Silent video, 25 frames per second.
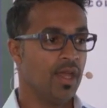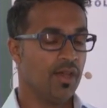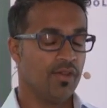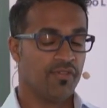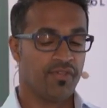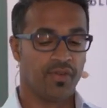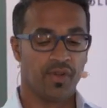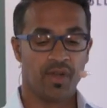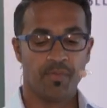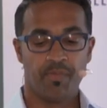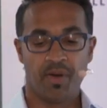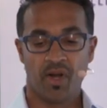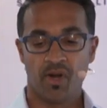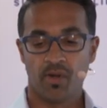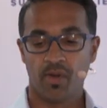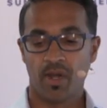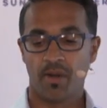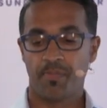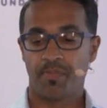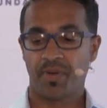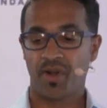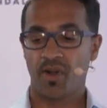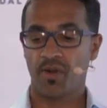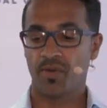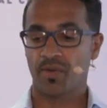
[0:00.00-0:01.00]
For the POLAR
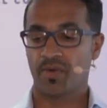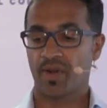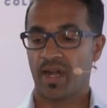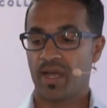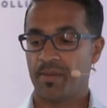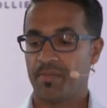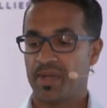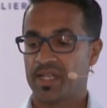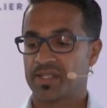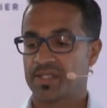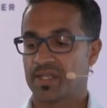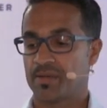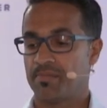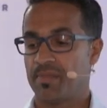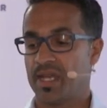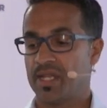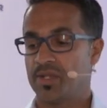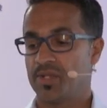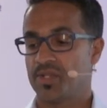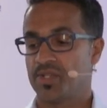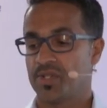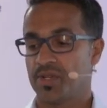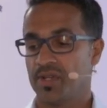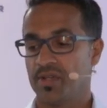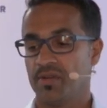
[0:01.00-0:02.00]
program, as I
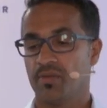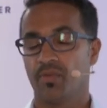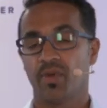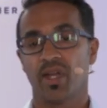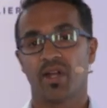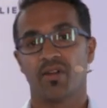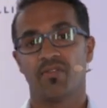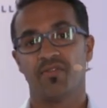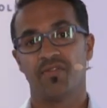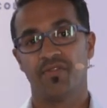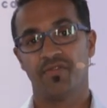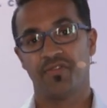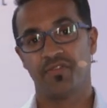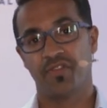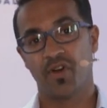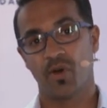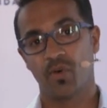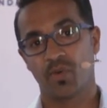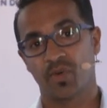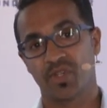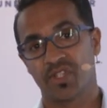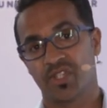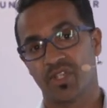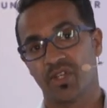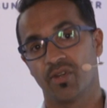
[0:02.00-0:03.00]
mentioned, we are
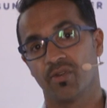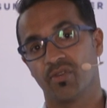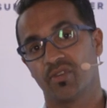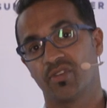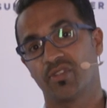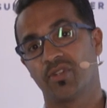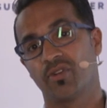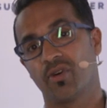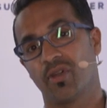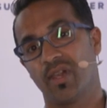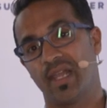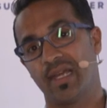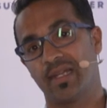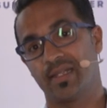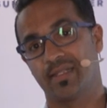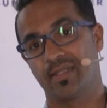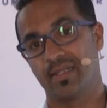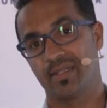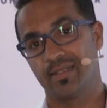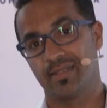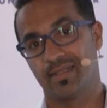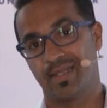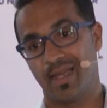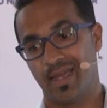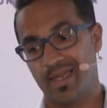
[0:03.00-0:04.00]
focusing on
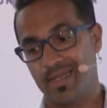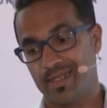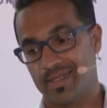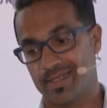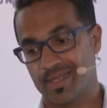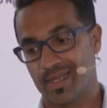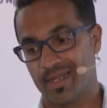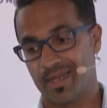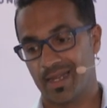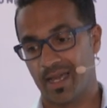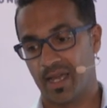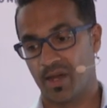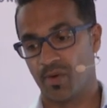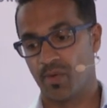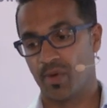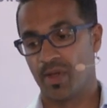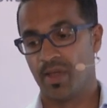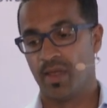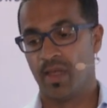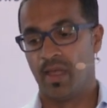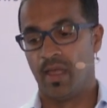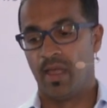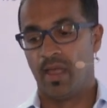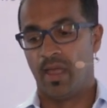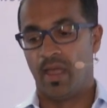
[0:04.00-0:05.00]
collecting data now,
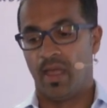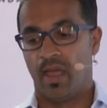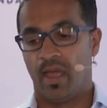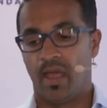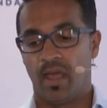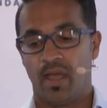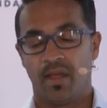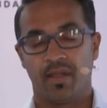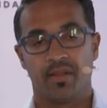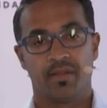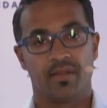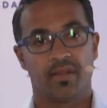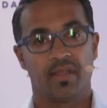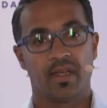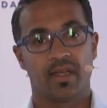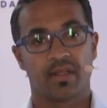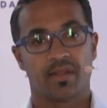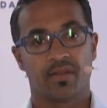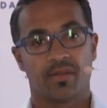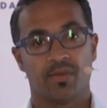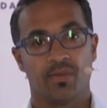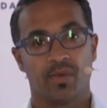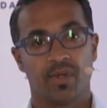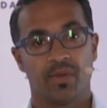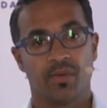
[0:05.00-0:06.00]
and
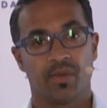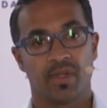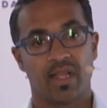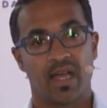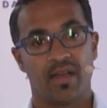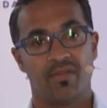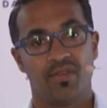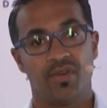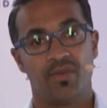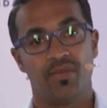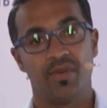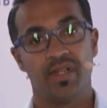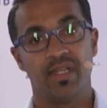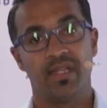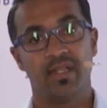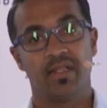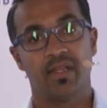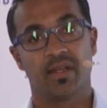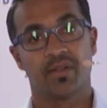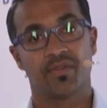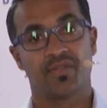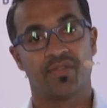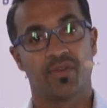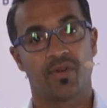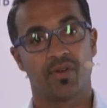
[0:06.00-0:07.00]
that we will have a
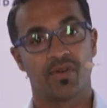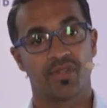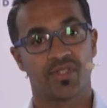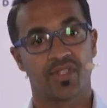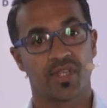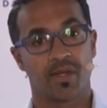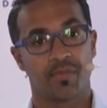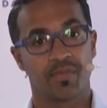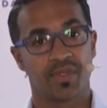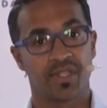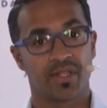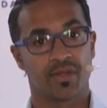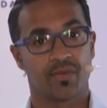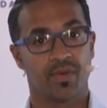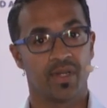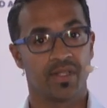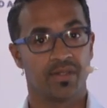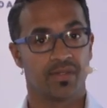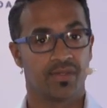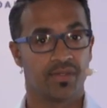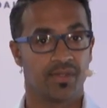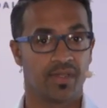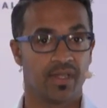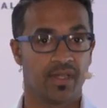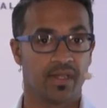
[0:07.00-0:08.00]
readout for
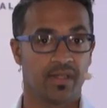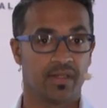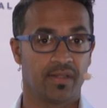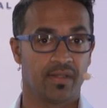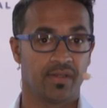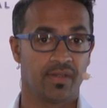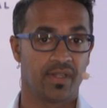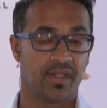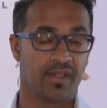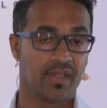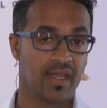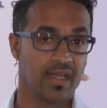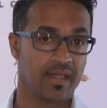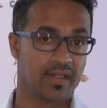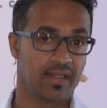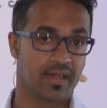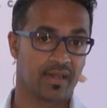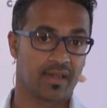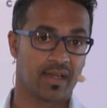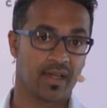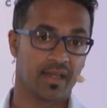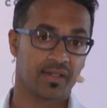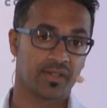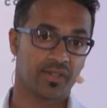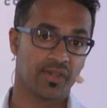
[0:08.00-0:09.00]
subsequent to the data
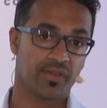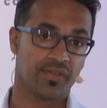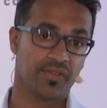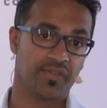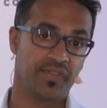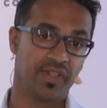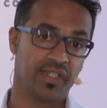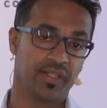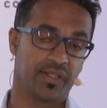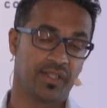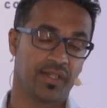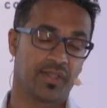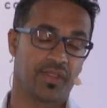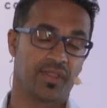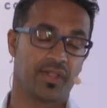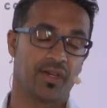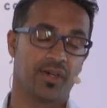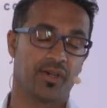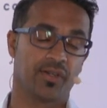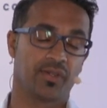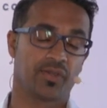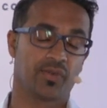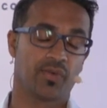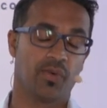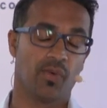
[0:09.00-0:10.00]
cutoff in the
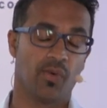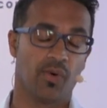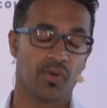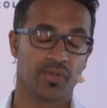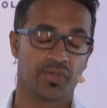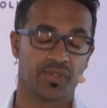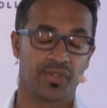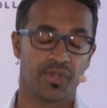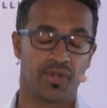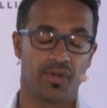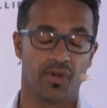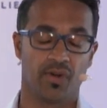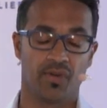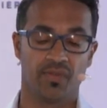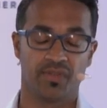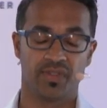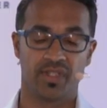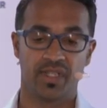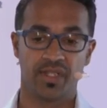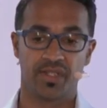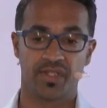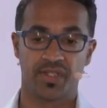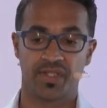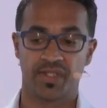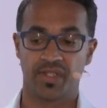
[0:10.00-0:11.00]
3rd quarter of
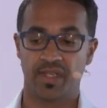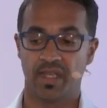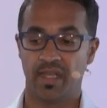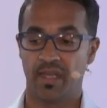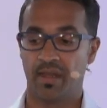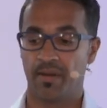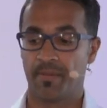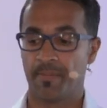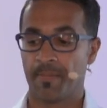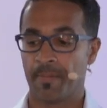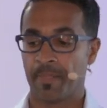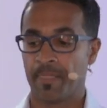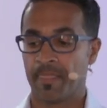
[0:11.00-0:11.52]
this year.